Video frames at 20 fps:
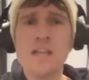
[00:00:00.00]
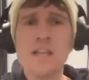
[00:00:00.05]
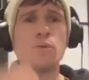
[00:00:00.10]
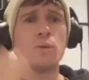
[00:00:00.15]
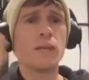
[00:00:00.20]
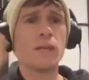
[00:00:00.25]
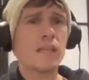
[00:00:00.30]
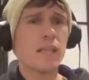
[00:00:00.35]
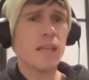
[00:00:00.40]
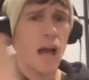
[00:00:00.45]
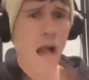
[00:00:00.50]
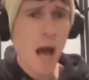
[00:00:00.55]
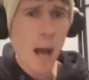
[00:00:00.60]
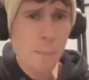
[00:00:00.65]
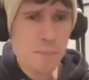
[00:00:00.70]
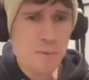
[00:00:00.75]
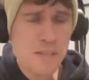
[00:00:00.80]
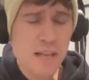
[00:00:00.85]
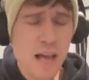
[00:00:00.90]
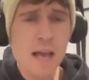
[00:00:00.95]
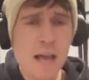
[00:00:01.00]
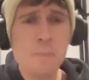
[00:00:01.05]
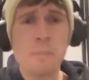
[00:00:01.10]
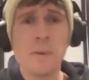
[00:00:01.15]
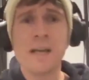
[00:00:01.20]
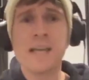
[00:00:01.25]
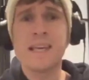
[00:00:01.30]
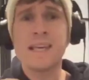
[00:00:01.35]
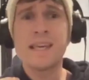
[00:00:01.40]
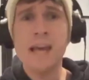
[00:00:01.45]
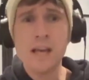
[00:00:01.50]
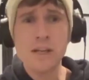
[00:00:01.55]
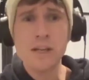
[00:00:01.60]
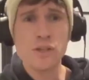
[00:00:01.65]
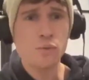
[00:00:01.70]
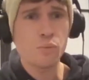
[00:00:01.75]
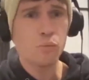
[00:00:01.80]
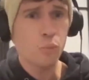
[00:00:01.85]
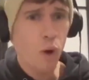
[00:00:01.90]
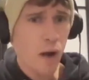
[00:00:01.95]
you get the upside, but guess
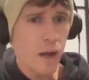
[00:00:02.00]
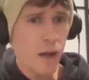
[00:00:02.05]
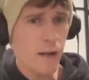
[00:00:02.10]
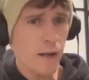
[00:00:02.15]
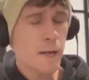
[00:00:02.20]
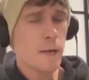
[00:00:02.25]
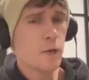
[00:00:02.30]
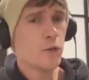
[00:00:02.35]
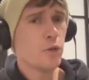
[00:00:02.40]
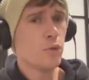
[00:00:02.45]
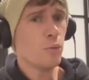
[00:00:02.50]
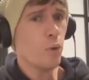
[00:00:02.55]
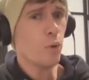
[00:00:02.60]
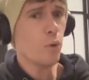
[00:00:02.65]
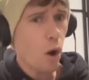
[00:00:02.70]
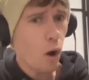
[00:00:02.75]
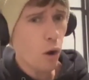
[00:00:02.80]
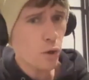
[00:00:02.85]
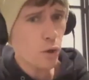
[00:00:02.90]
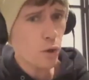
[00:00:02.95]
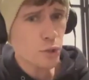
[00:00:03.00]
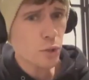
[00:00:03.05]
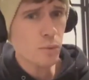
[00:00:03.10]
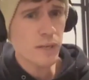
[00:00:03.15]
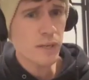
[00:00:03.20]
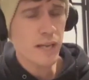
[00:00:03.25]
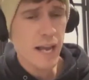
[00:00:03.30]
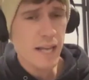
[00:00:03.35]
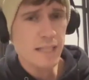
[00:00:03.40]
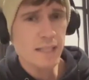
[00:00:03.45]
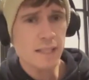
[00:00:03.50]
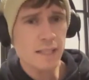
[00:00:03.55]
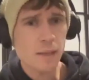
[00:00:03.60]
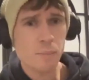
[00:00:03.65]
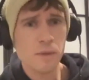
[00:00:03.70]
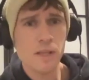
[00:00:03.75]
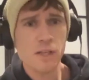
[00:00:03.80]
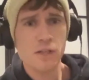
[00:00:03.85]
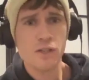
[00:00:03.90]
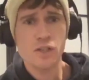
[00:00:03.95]
what? You also get some
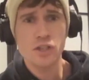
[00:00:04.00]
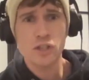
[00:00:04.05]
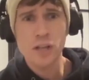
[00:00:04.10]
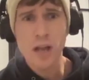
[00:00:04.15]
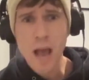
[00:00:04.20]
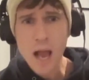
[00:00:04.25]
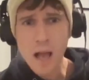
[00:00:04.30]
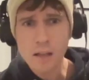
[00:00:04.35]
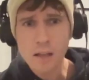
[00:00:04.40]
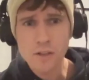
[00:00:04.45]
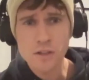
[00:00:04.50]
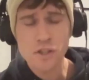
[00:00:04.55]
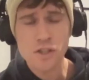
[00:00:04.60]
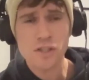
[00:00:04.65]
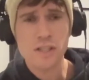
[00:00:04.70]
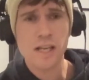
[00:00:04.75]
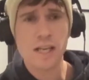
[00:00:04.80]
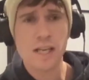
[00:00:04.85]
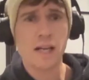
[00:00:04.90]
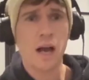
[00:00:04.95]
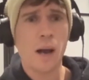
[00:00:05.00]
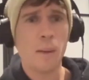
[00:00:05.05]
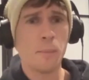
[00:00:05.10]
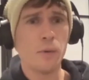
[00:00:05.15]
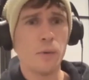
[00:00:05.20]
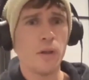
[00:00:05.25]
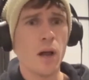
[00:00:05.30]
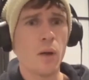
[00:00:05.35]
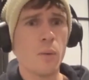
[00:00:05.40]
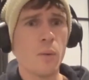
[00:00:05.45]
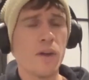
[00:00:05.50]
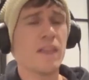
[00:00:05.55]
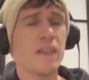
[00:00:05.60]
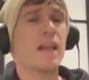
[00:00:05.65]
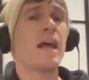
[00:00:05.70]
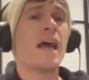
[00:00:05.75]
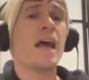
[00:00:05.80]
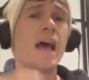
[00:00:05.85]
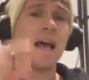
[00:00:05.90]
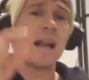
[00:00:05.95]
of the challenges that come along with it.
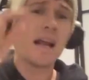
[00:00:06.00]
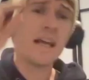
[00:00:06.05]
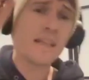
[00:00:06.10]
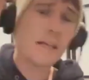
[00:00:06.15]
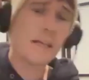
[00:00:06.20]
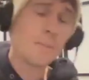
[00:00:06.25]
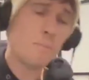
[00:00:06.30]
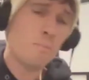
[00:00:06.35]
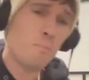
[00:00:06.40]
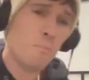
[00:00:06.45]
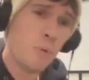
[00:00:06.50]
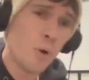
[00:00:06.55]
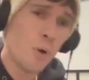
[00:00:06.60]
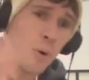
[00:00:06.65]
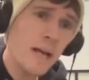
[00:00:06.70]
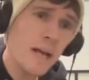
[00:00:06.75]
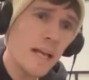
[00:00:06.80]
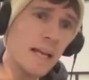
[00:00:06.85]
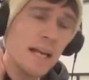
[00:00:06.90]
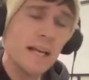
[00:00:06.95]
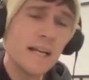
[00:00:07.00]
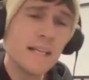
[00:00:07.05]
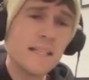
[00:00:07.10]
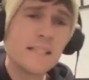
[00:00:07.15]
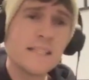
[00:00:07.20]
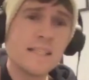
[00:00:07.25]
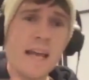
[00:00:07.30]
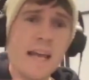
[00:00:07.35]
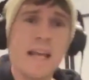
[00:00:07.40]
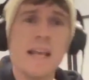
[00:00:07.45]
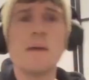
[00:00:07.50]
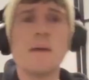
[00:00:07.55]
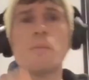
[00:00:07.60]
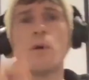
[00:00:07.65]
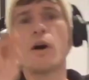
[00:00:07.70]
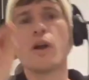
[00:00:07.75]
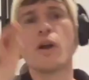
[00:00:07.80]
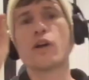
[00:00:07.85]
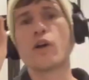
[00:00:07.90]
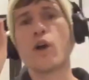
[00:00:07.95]
And I think booing in a stadium
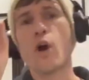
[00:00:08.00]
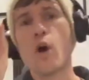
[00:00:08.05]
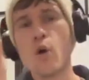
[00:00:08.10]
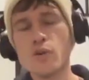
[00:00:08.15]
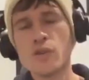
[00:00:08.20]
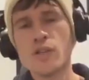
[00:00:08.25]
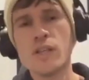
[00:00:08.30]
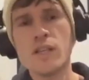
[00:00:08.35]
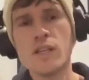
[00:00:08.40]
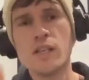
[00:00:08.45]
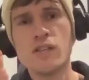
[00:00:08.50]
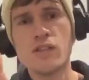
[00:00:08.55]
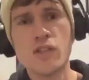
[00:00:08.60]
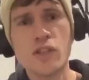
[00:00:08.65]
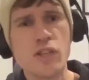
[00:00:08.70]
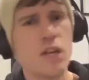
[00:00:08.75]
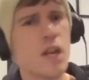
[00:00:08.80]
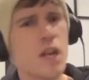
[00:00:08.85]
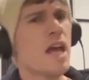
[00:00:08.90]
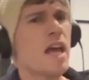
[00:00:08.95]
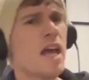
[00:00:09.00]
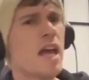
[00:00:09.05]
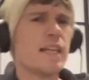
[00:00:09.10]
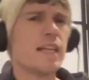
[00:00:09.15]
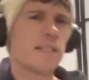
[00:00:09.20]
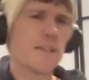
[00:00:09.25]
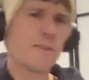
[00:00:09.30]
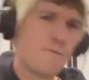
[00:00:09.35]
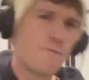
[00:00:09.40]
on a coaching decision is a